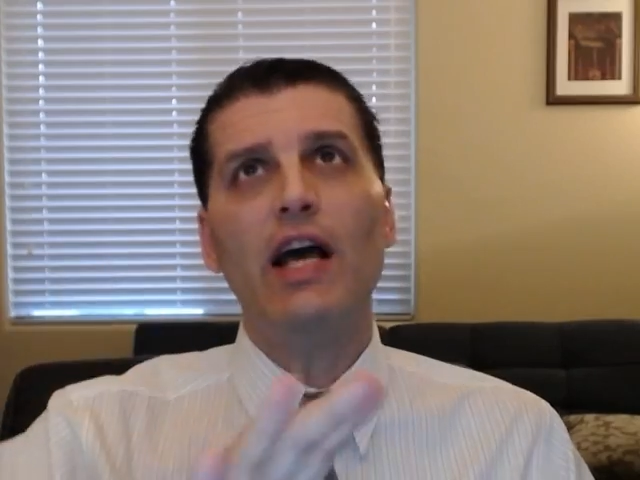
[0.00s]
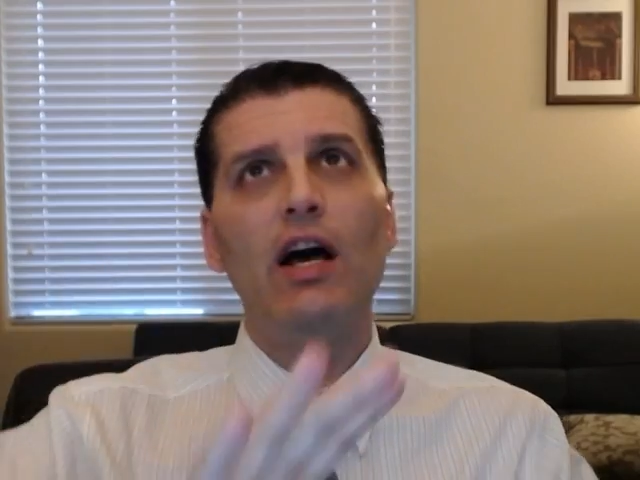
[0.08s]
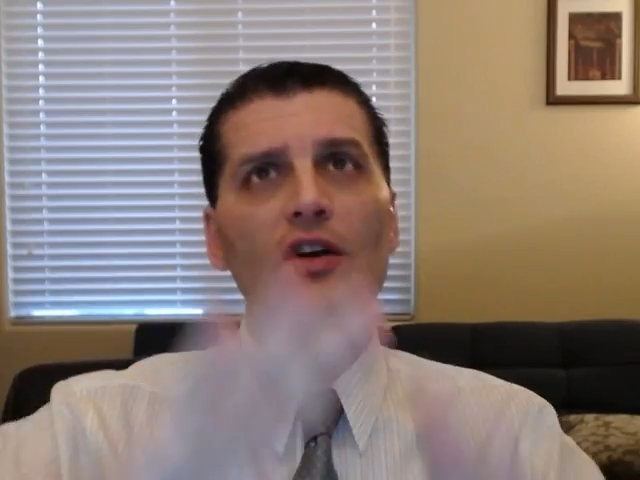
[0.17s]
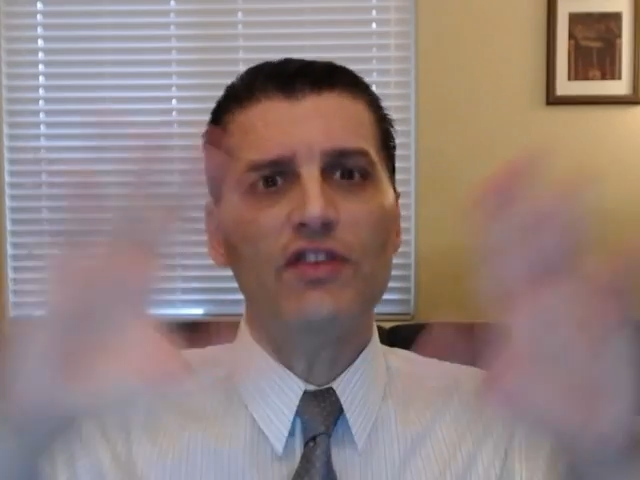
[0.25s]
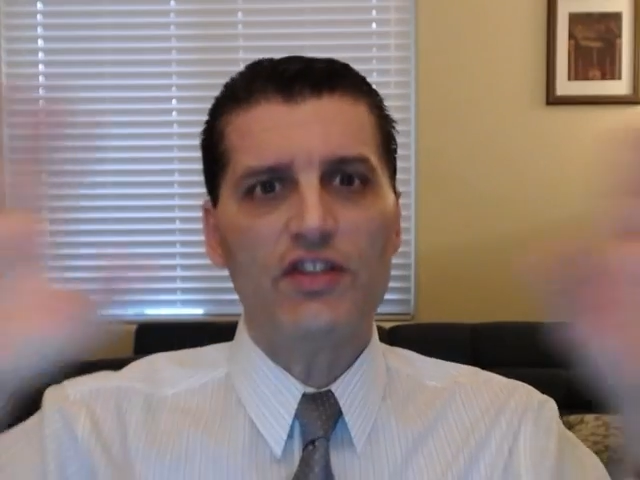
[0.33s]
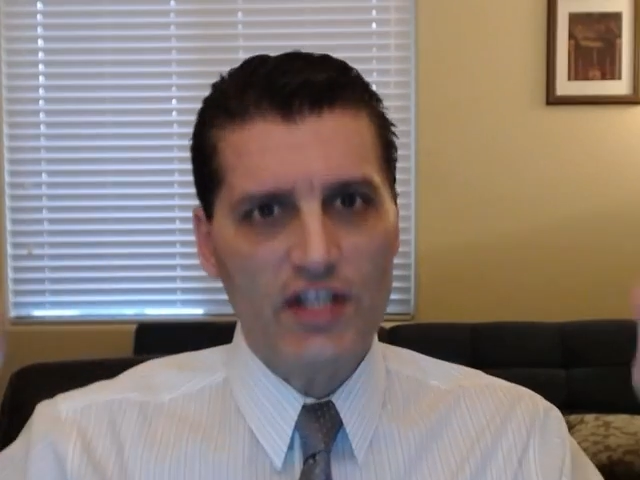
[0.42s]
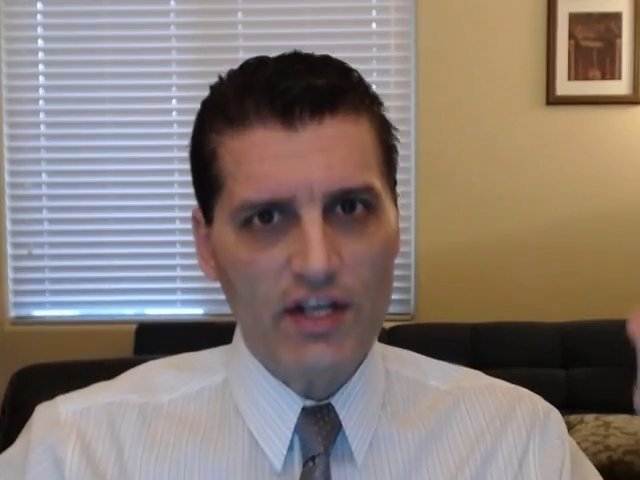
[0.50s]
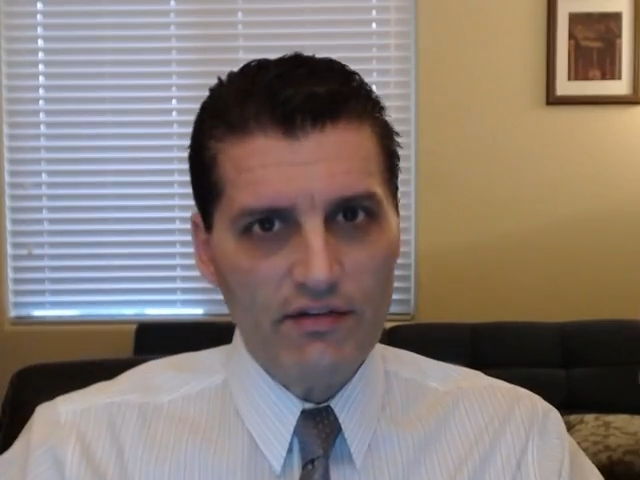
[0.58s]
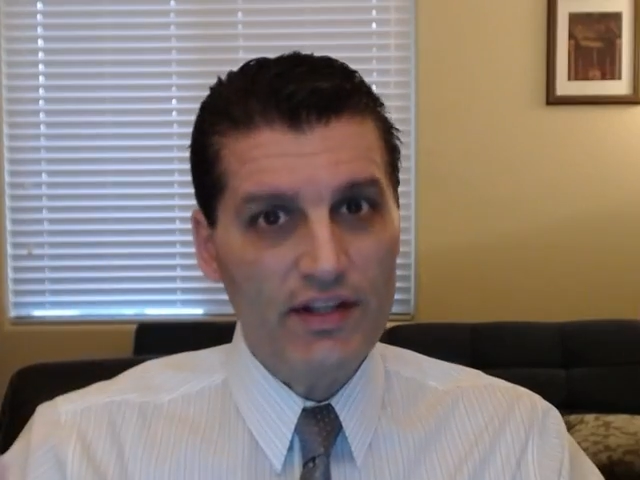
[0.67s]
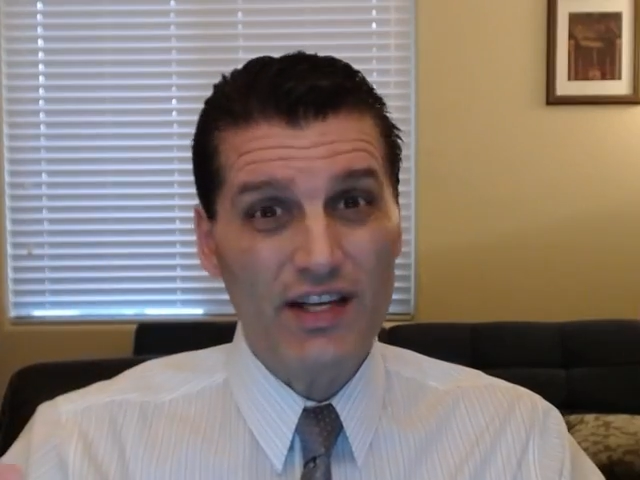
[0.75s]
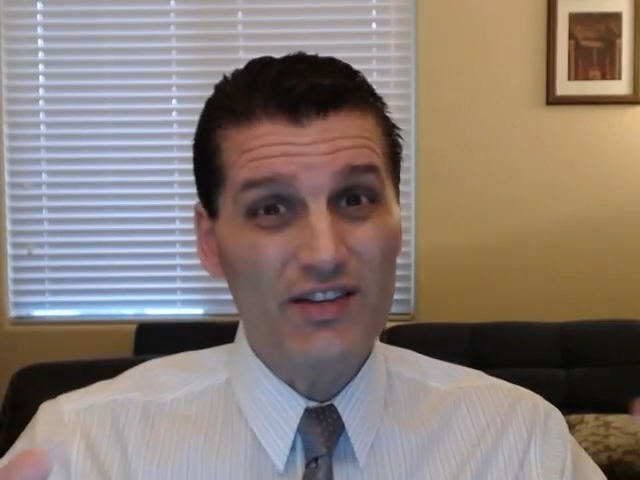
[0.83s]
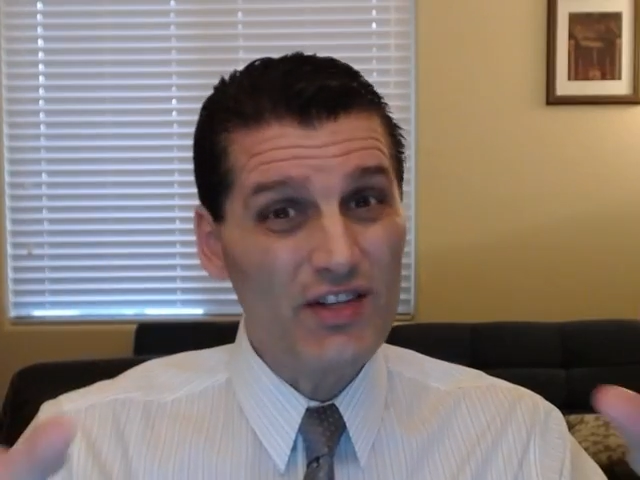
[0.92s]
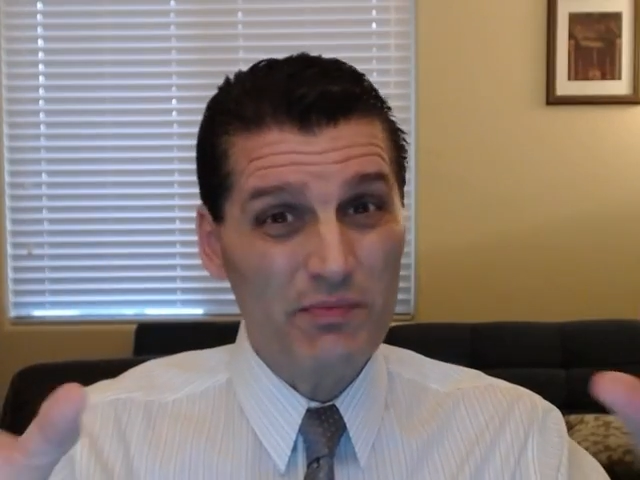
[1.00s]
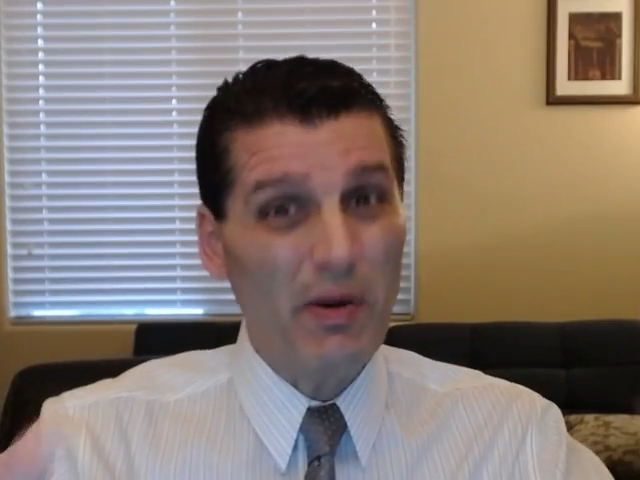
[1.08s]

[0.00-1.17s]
tells us that everything is just